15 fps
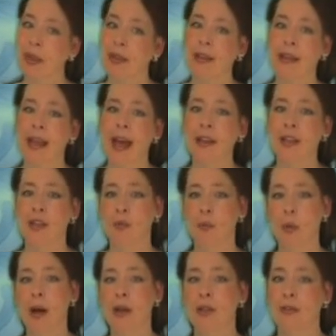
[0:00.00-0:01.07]
been an
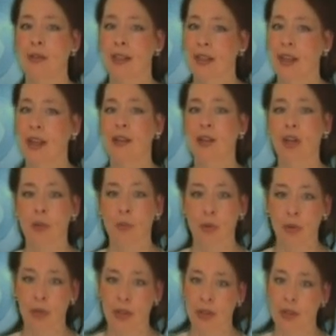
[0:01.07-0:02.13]
active part of the SCENAR
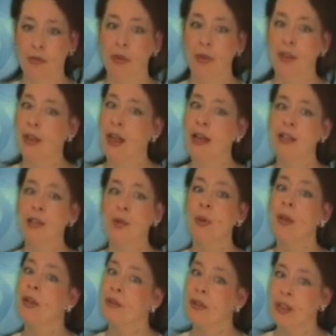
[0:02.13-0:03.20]
community for the
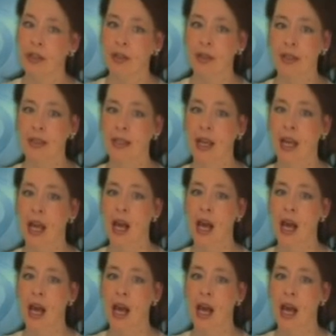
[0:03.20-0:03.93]
last 12 years,